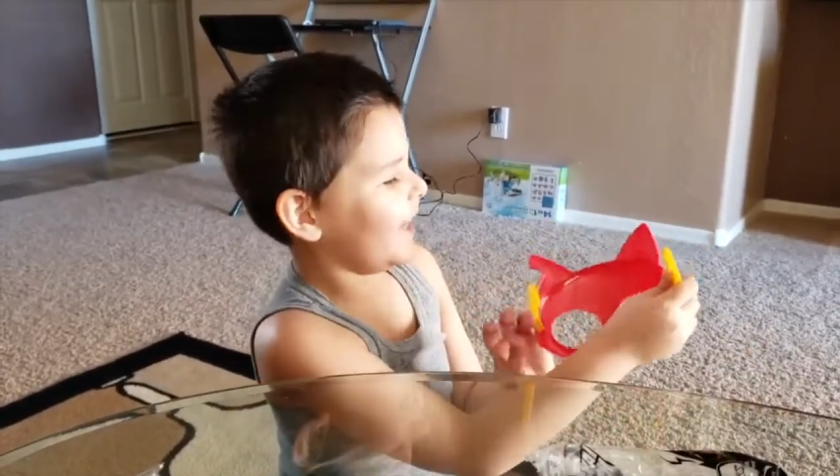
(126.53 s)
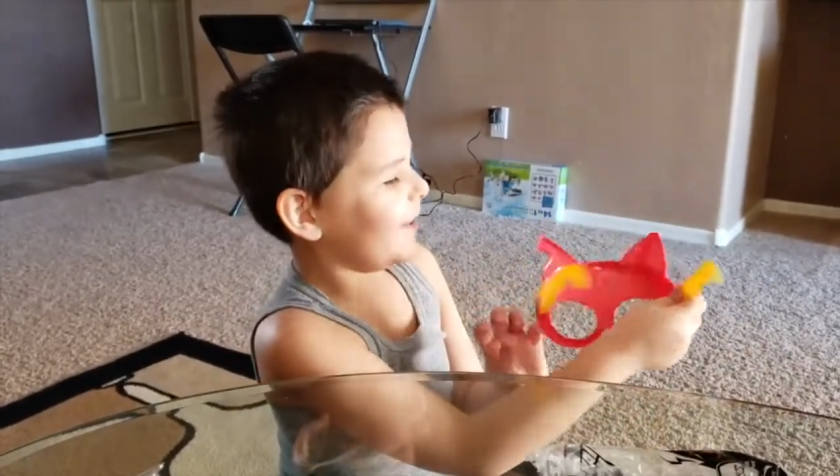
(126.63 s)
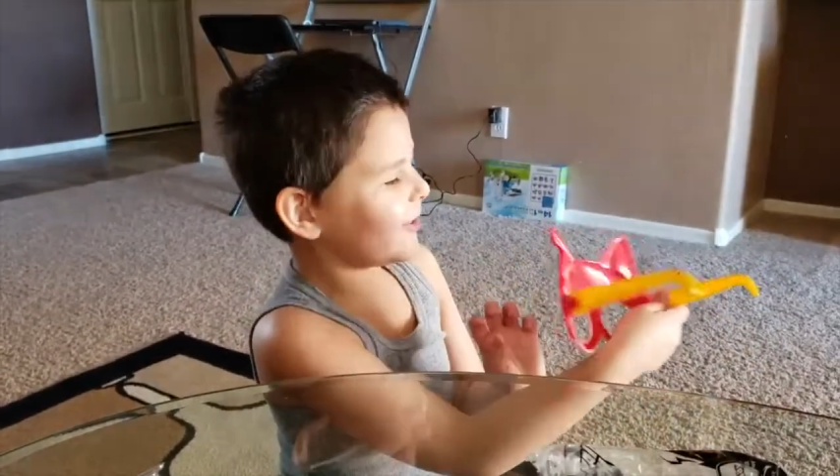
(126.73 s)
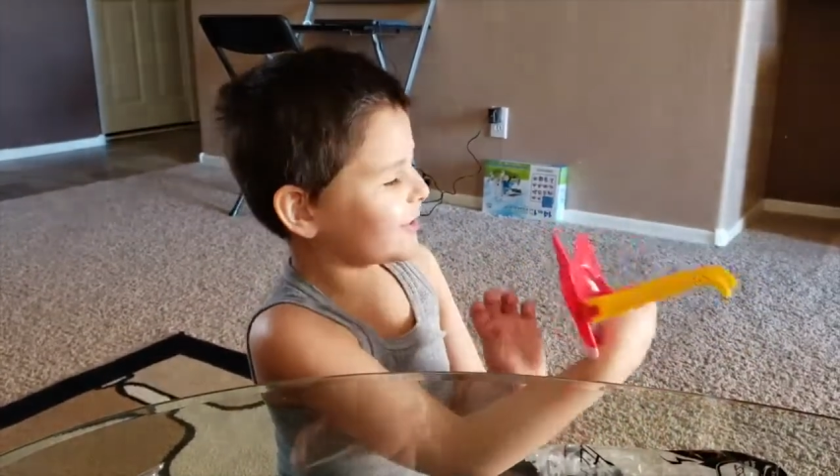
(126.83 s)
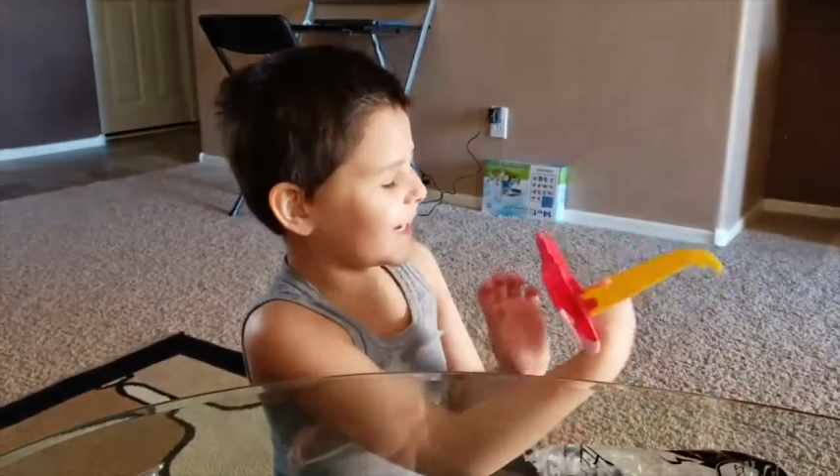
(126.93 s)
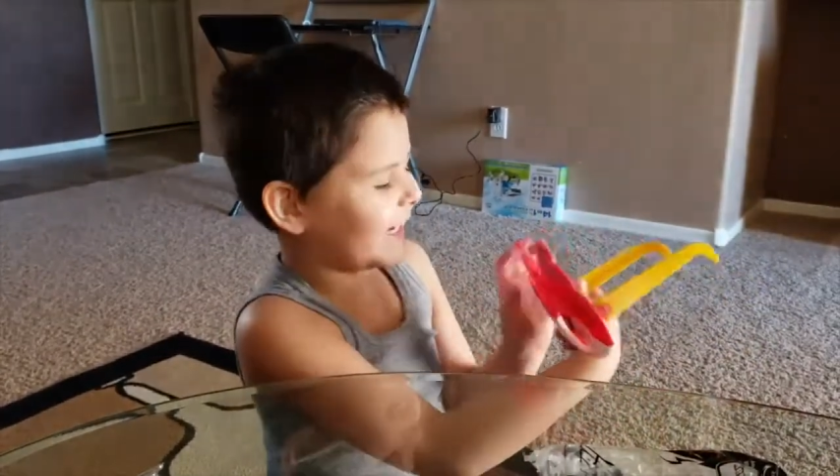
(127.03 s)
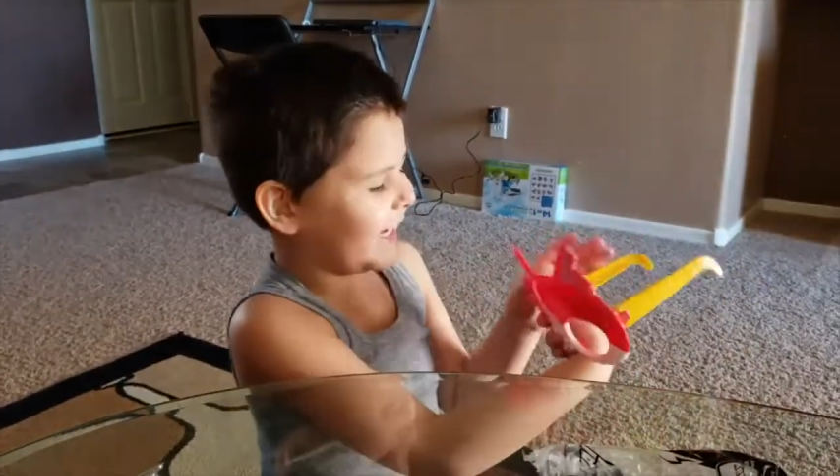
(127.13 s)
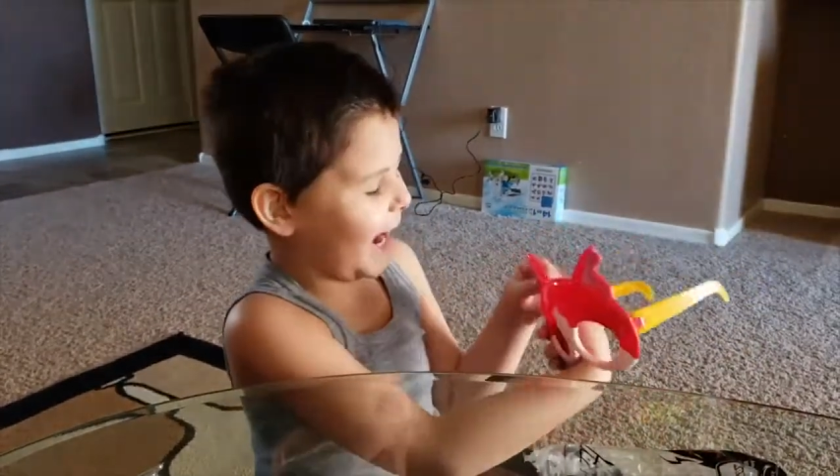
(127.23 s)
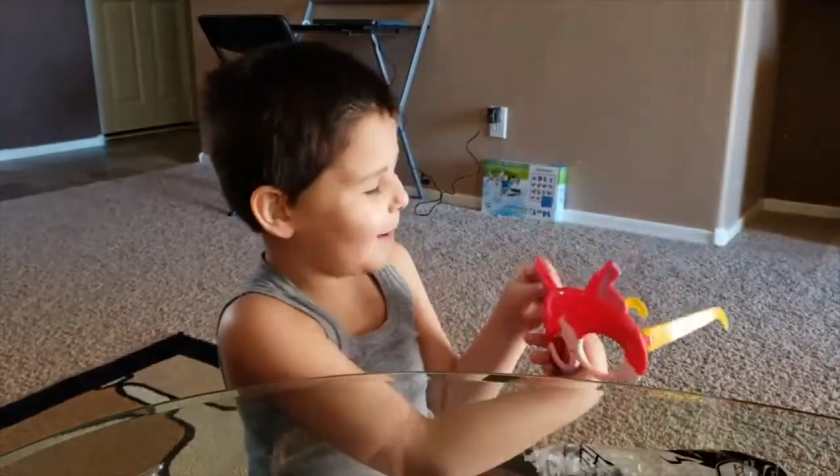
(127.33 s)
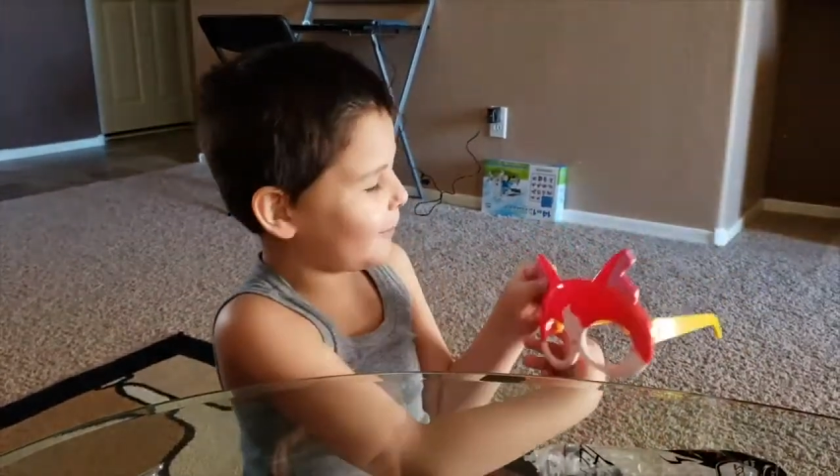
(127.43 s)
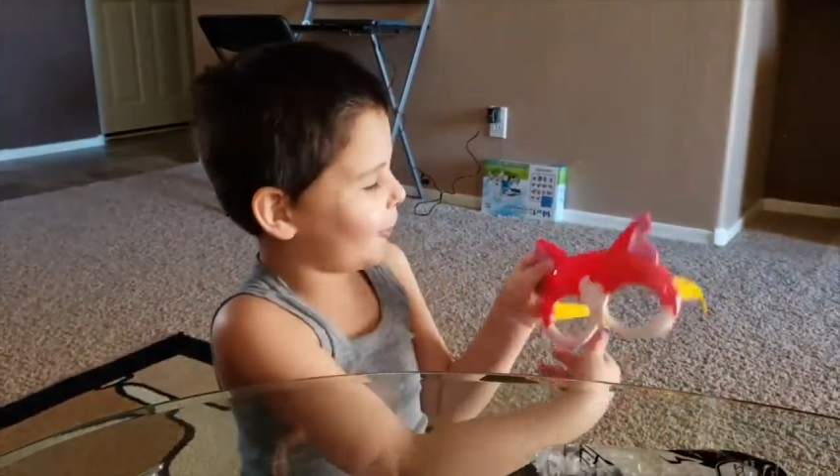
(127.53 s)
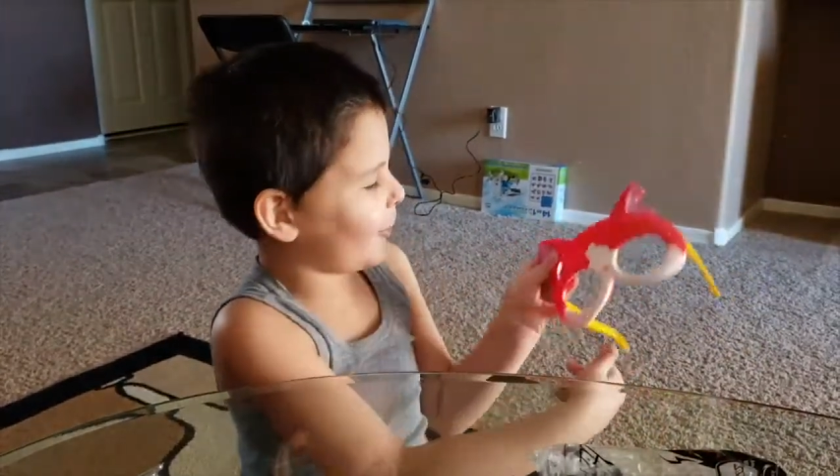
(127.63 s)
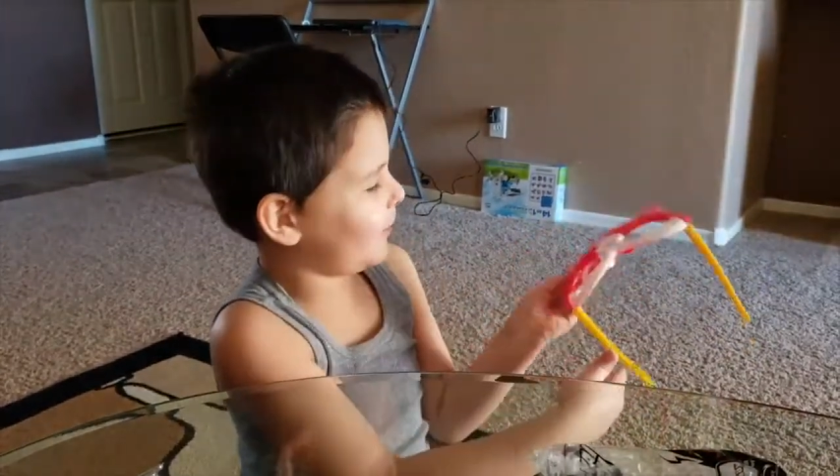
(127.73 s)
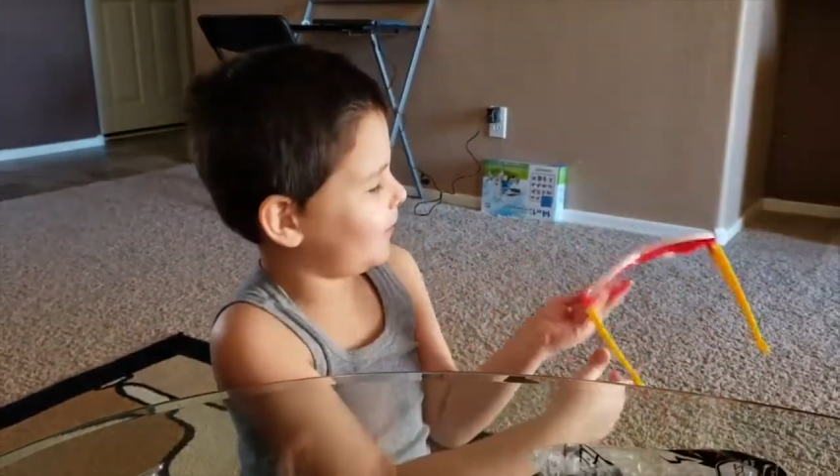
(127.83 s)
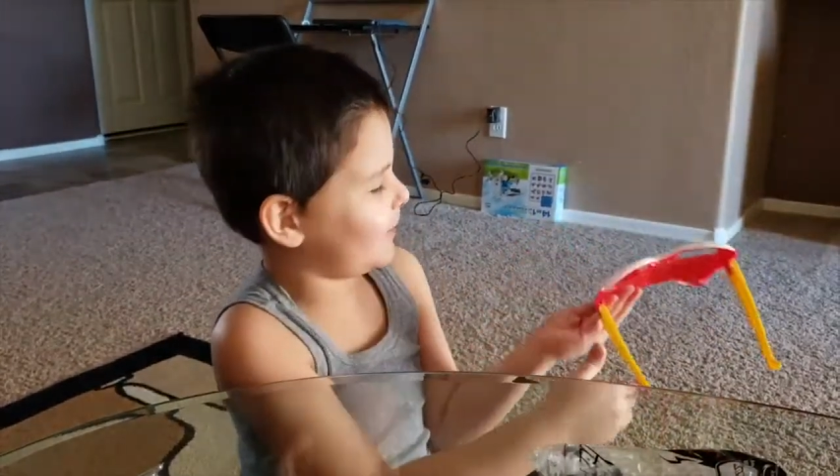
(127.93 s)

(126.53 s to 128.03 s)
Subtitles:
It looks like cat boy,